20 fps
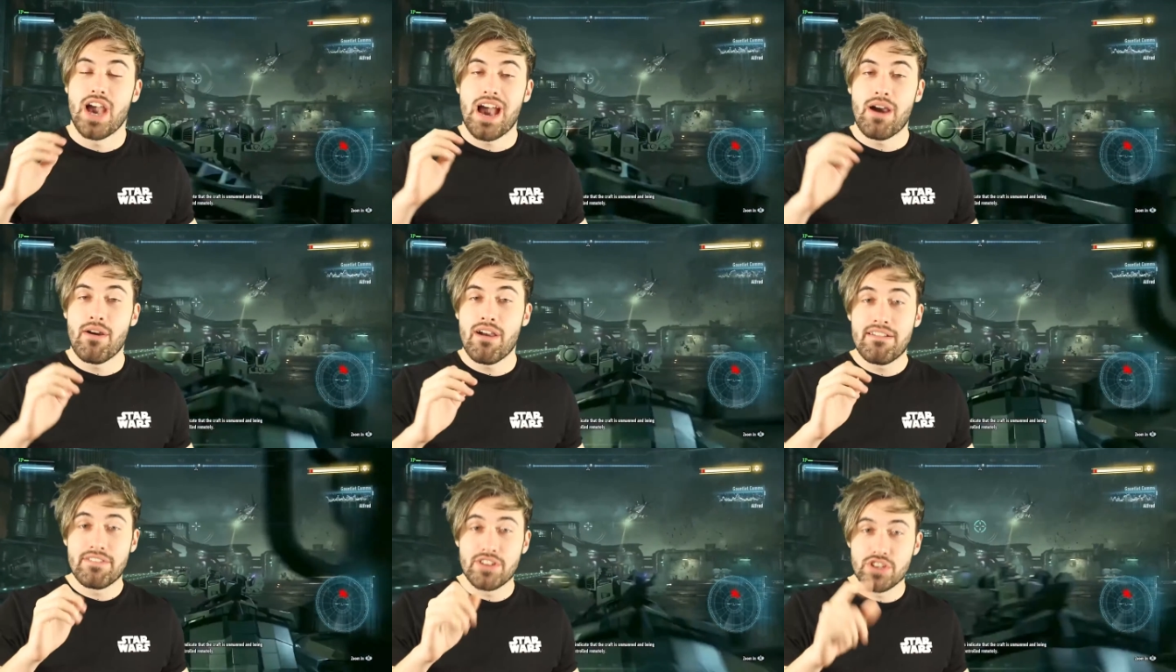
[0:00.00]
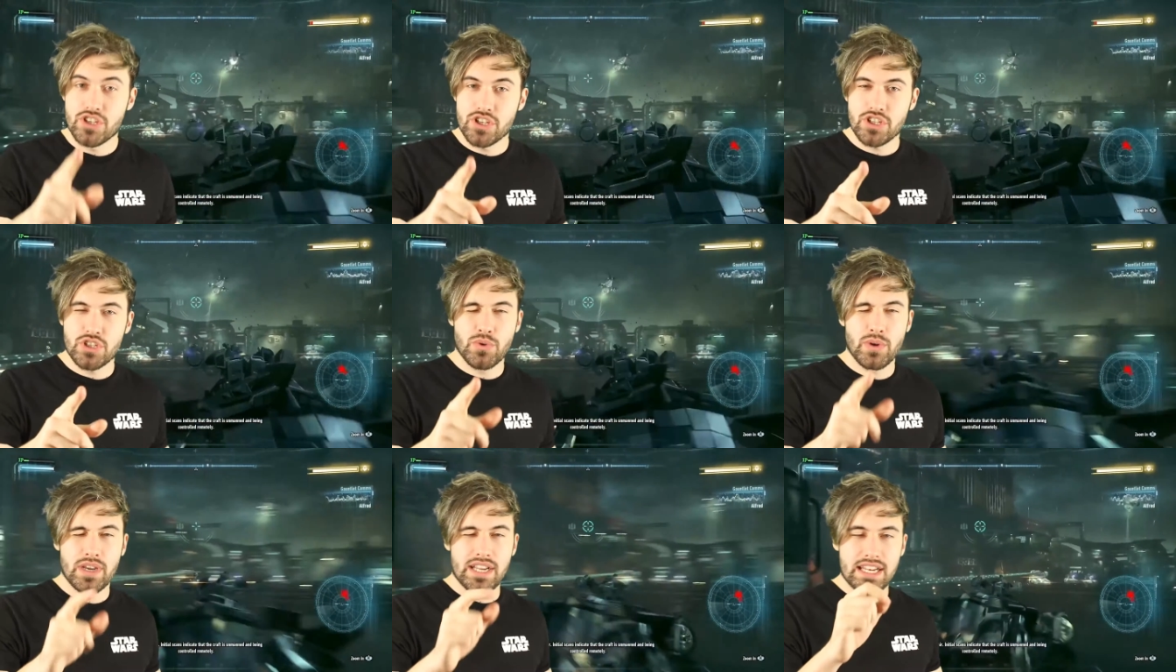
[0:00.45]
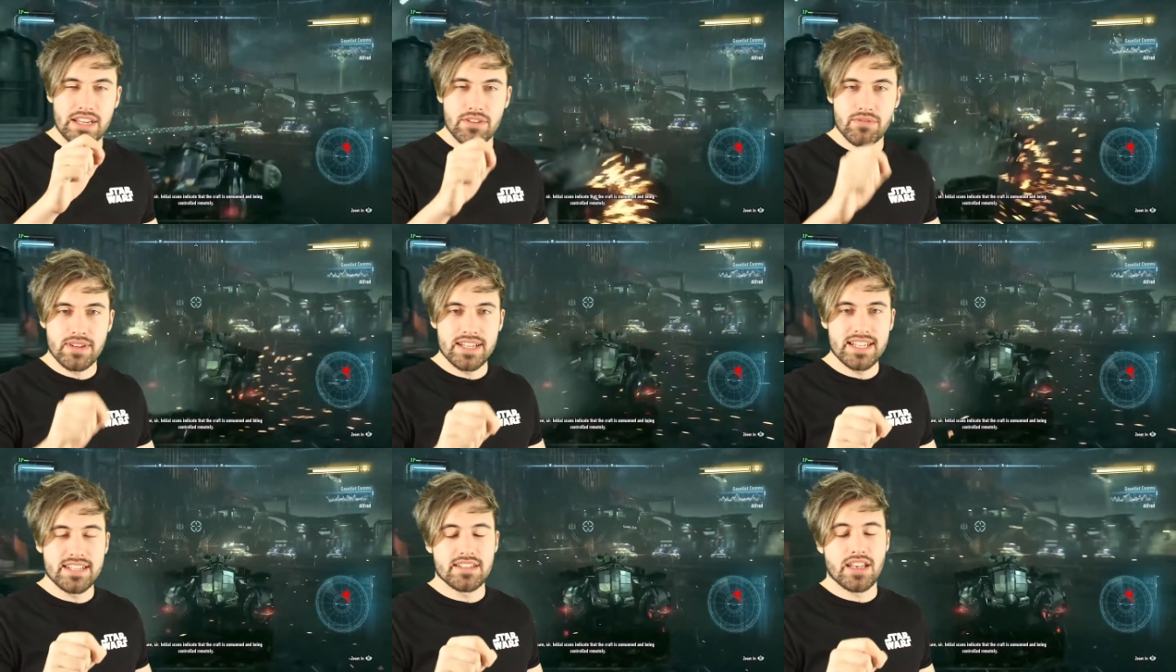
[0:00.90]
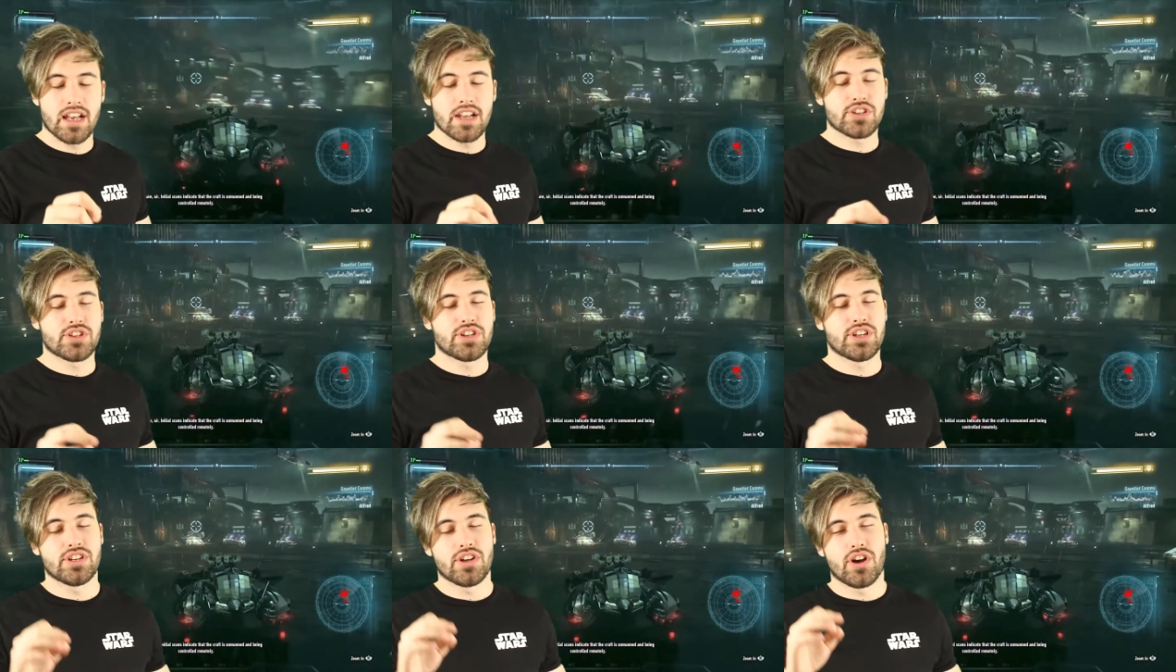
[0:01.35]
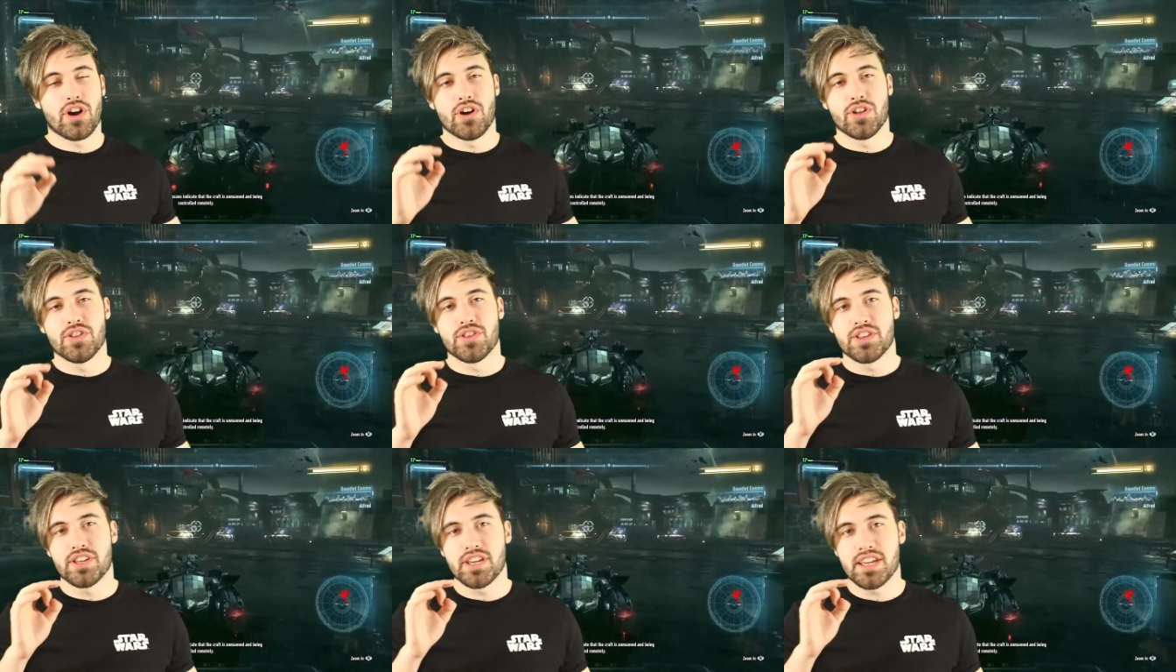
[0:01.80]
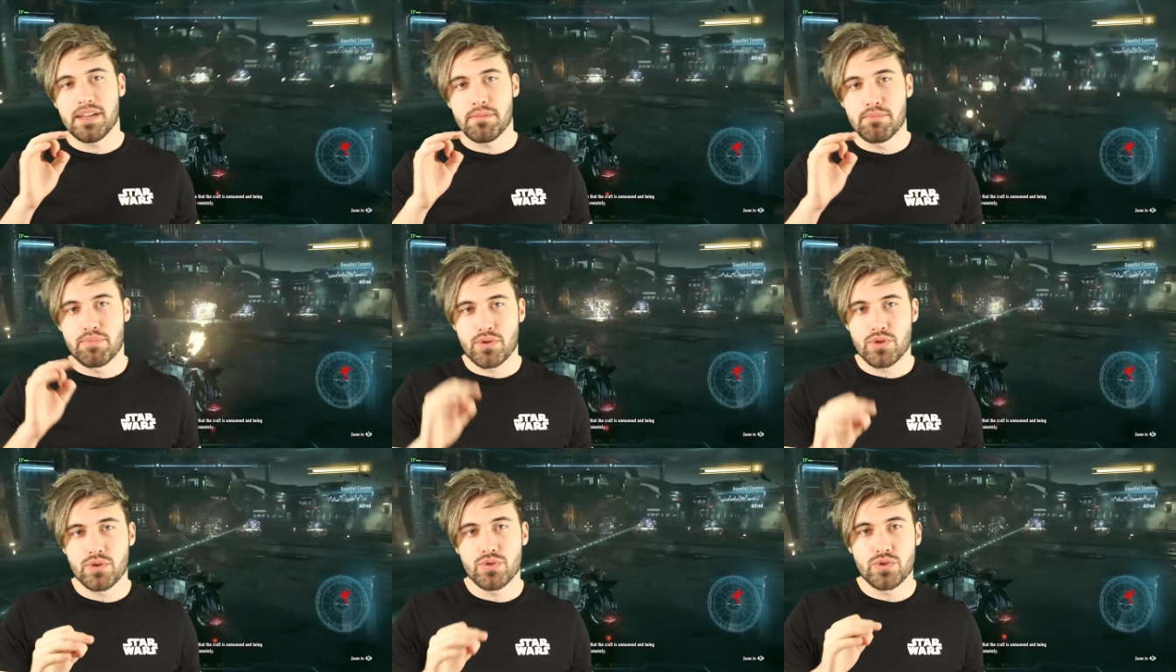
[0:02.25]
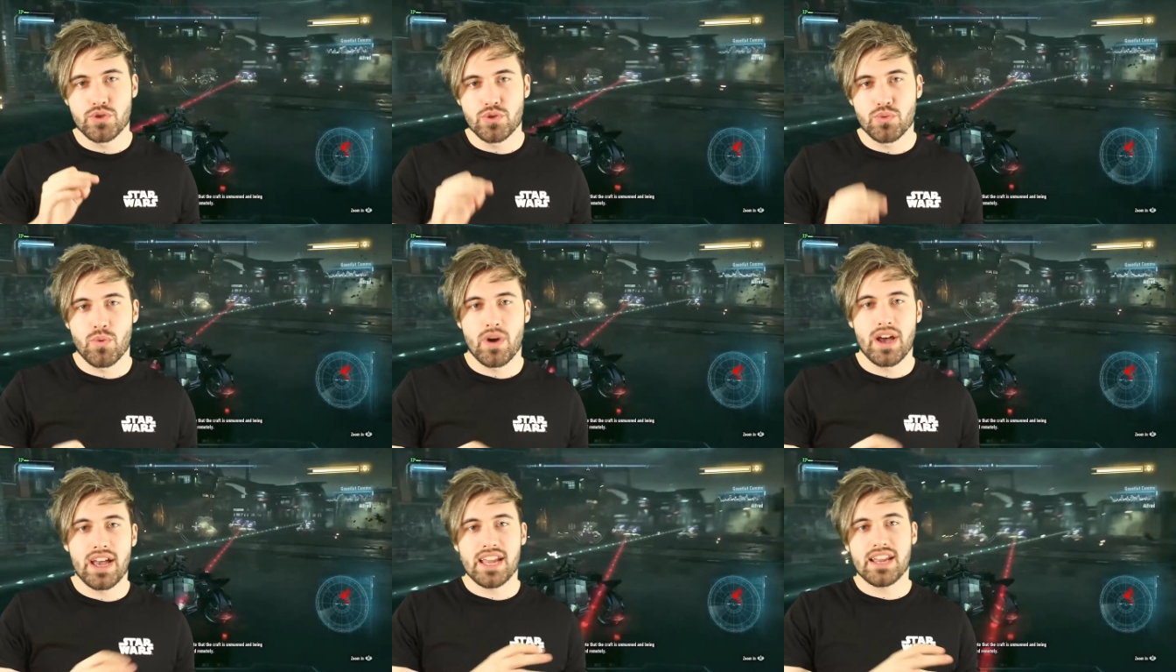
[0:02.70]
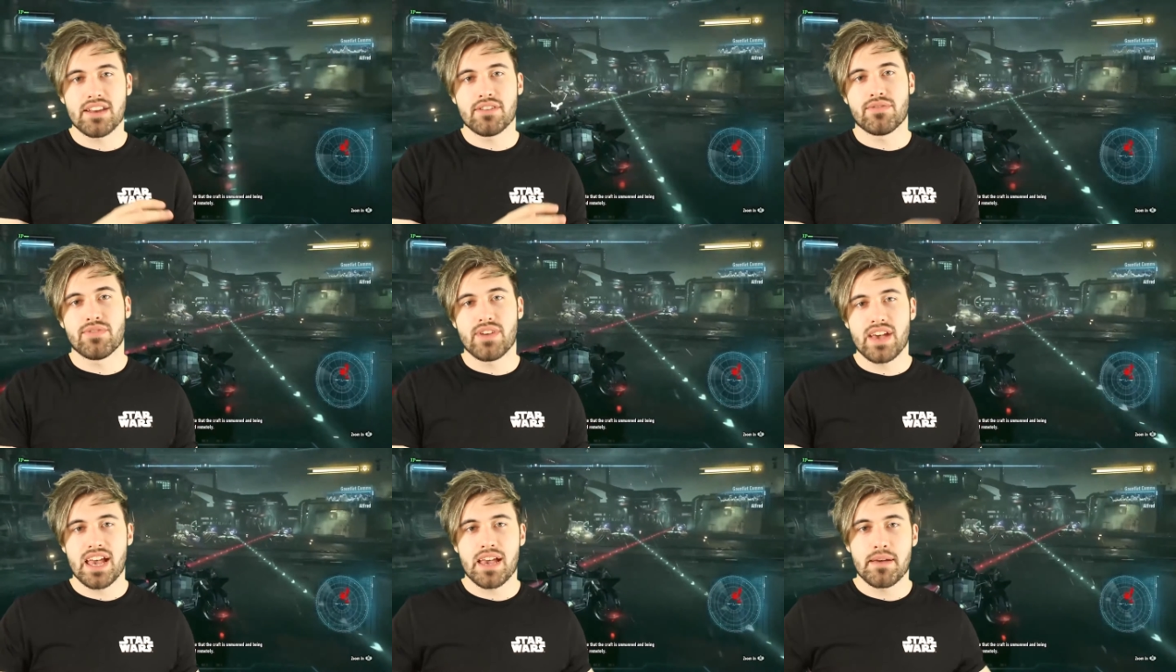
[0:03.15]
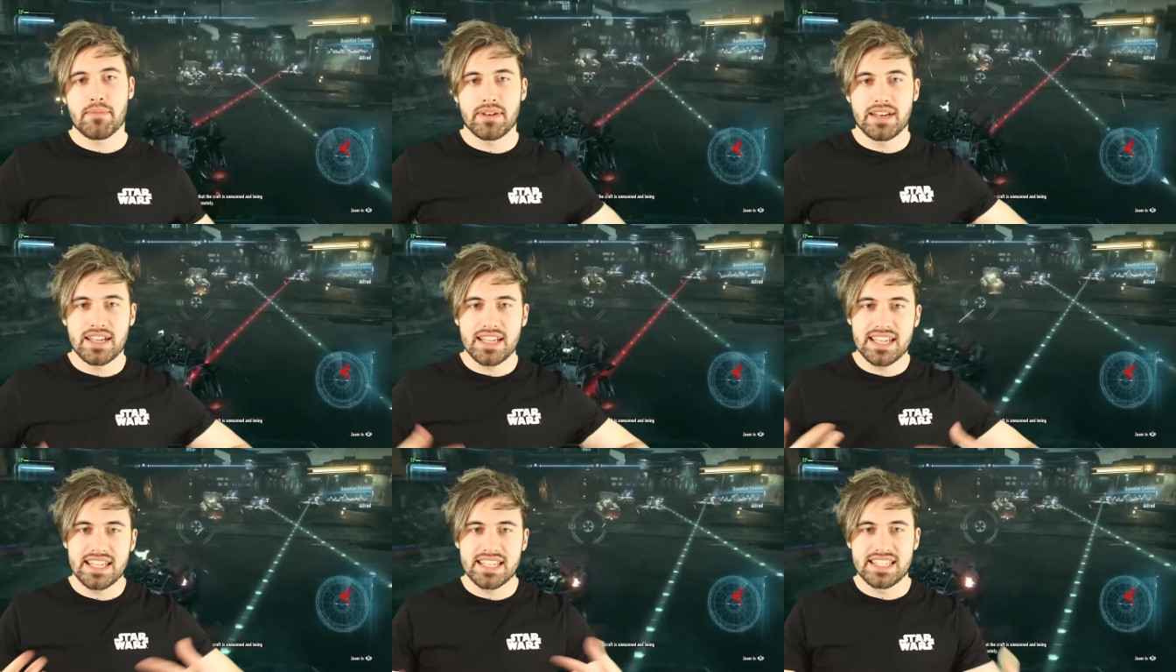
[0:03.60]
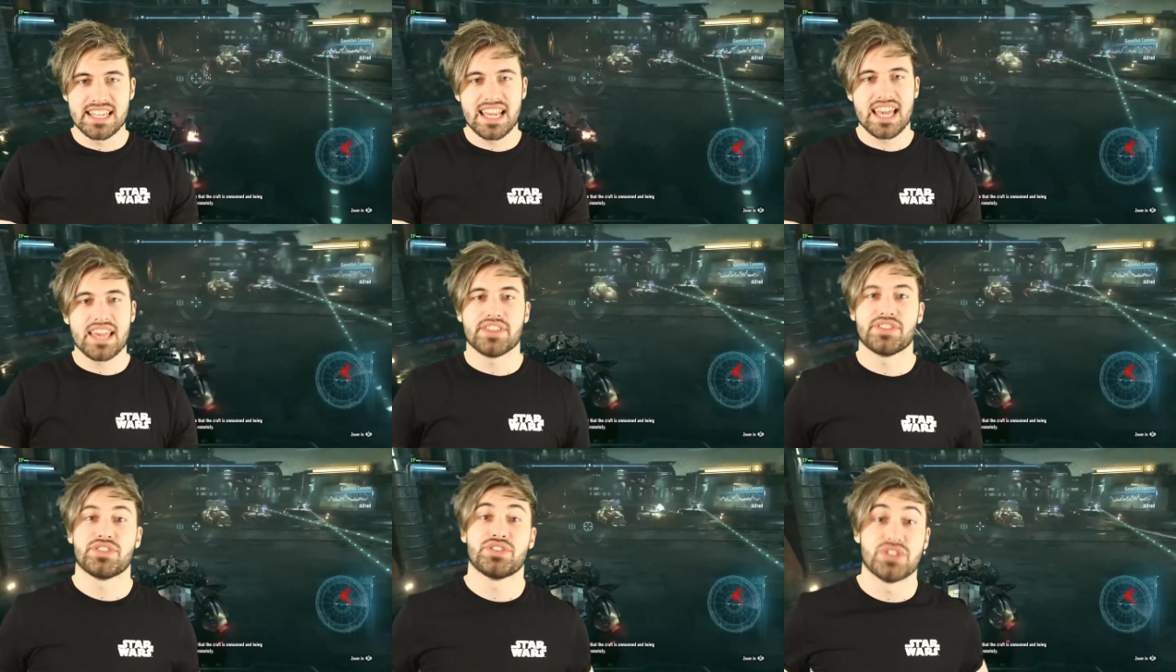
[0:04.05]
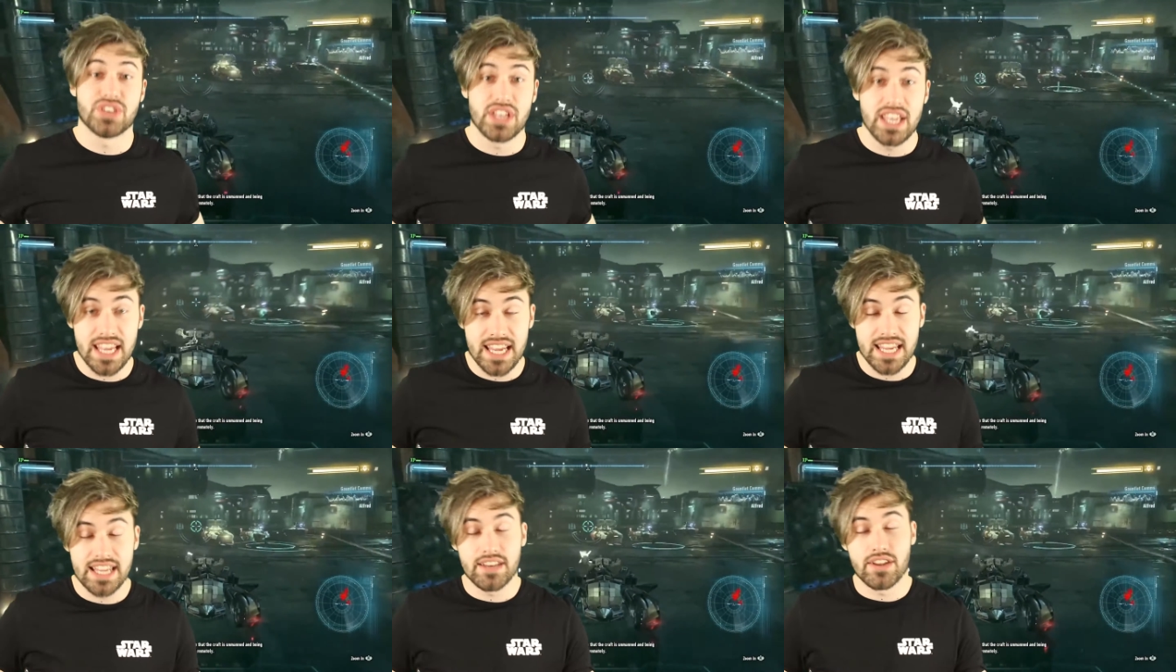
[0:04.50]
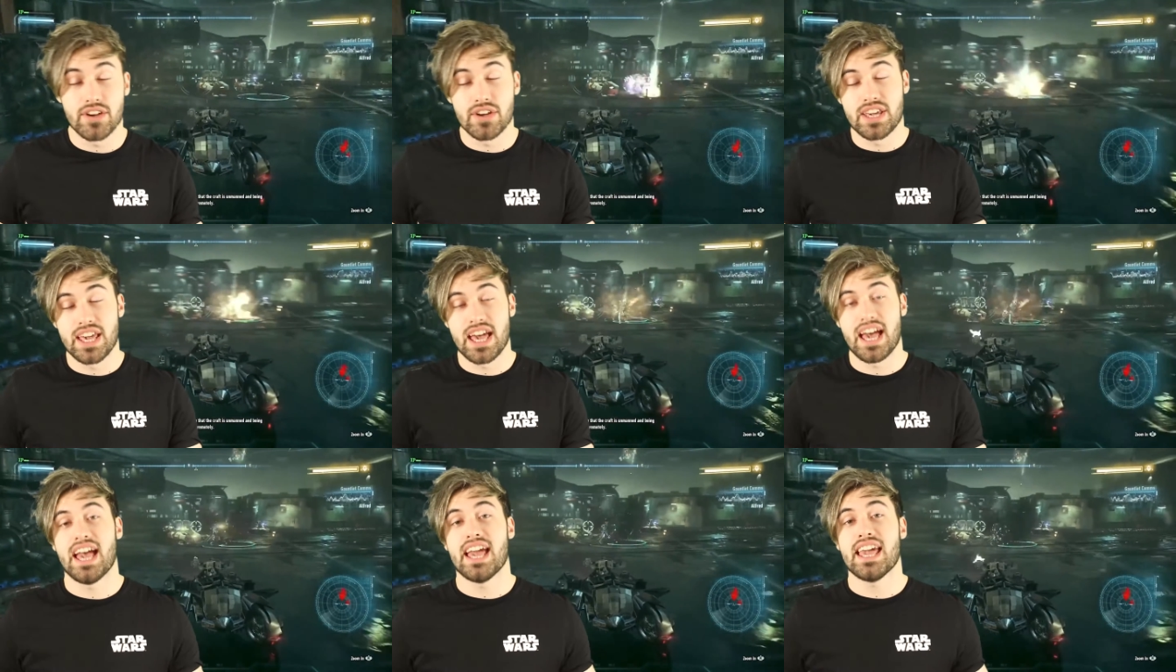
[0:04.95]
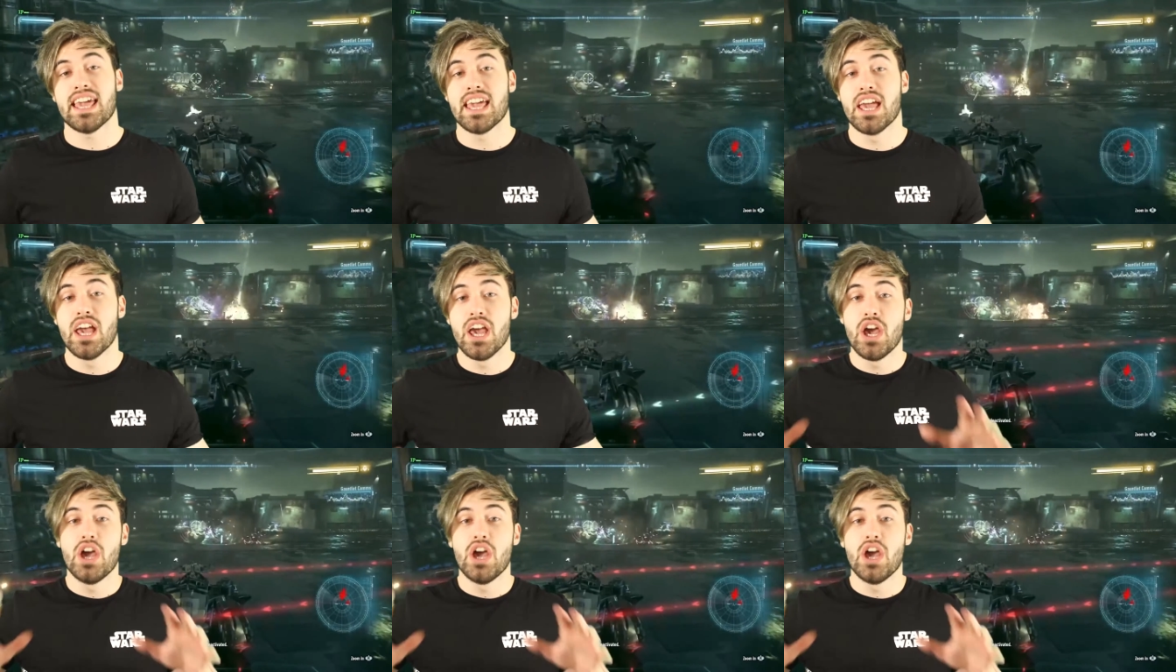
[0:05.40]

However, just quickly, retouching on the Bruce Wayne family death scene, okay?